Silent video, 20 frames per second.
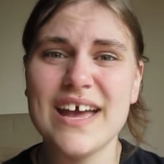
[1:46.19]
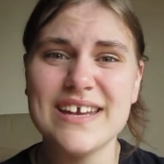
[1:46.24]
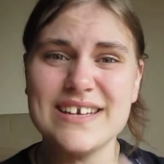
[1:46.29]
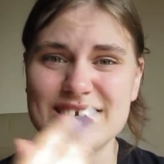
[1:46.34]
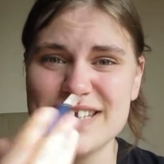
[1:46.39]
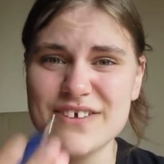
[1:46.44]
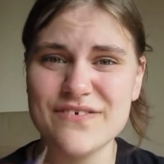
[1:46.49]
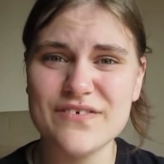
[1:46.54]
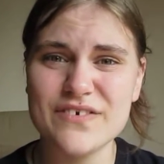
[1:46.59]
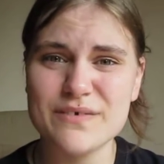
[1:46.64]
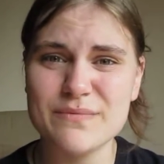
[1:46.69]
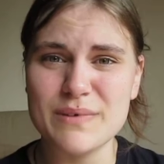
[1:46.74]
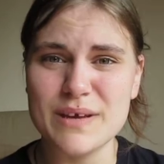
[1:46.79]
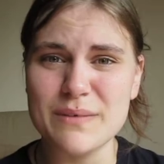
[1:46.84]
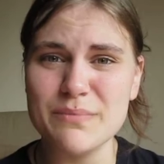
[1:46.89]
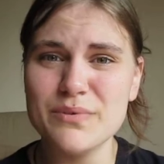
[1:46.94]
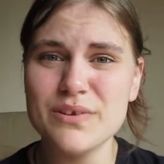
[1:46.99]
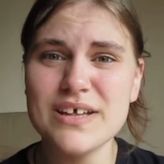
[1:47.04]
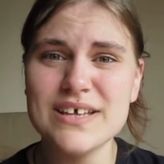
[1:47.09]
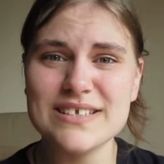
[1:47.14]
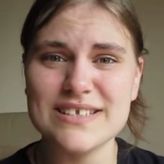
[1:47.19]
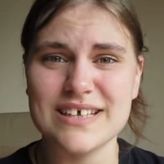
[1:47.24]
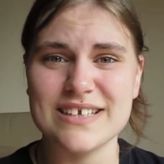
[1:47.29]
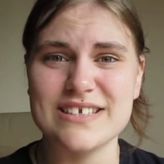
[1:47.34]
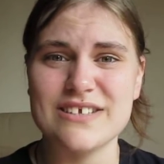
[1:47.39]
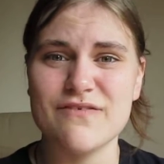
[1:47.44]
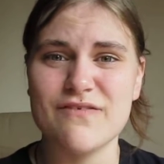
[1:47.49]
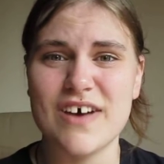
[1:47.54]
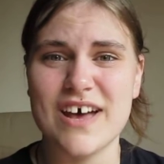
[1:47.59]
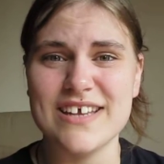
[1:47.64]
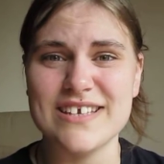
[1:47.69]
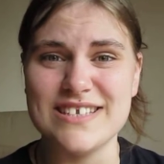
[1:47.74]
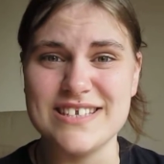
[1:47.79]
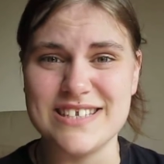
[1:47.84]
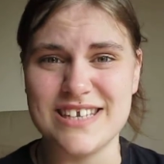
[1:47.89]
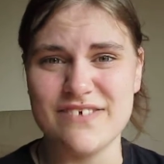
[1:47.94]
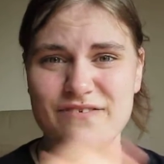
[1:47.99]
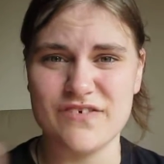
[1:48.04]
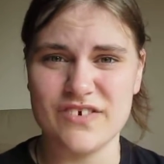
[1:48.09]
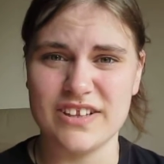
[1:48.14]
And different people identify
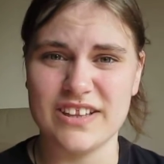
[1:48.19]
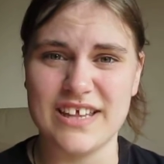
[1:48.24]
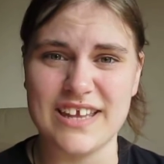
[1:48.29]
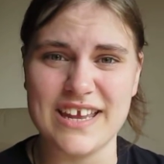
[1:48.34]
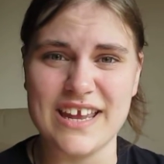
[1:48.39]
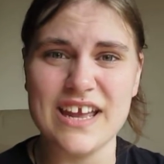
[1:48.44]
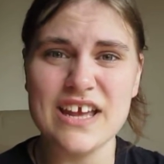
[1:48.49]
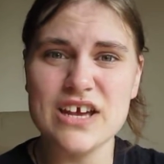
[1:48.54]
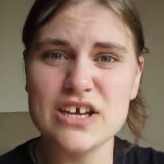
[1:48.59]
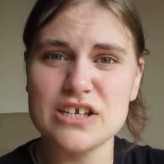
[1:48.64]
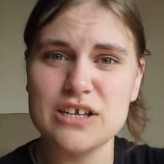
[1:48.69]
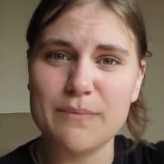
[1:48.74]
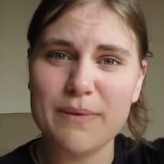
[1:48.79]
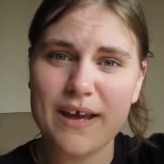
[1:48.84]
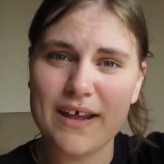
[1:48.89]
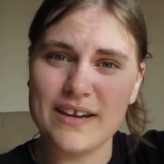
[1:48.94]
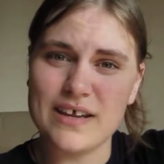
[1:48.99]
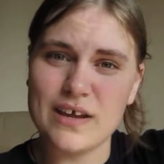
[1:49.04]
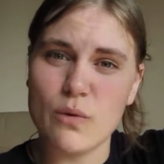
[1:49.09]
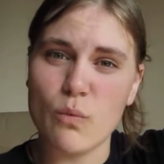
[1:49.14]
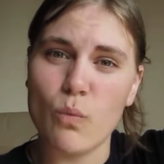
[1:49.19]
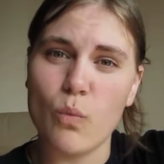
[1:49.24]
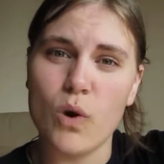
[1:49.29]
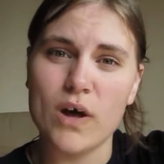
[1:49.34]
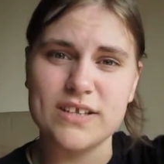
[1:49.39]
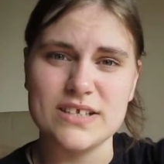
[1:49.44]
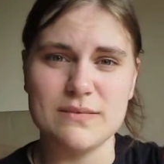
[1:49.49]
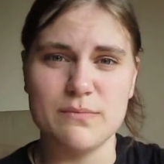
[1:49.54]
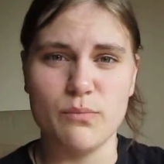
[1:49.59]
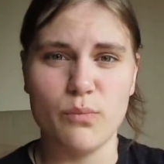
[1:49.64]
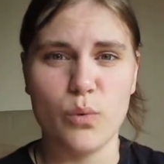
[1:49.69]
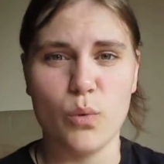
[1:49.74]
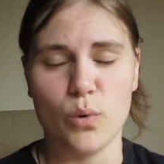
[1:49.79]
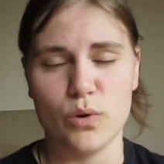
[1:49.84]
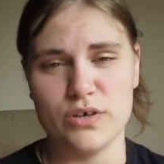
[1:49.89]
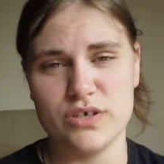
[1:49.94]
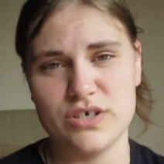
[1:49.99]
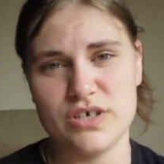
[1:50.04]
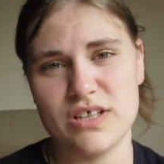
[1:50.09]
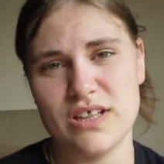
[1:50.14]
differently depending on what's
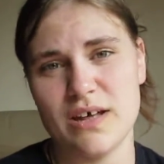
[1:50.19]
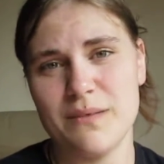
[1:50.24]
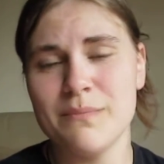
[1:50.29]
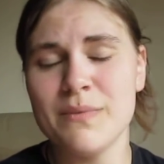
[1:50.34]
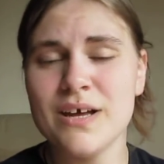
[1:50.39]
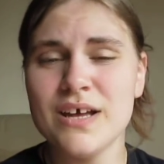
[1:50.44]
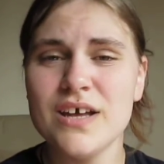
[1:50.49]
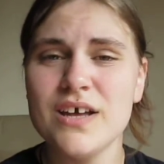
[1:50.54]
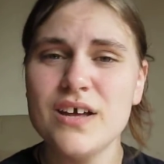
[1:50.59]
important to them.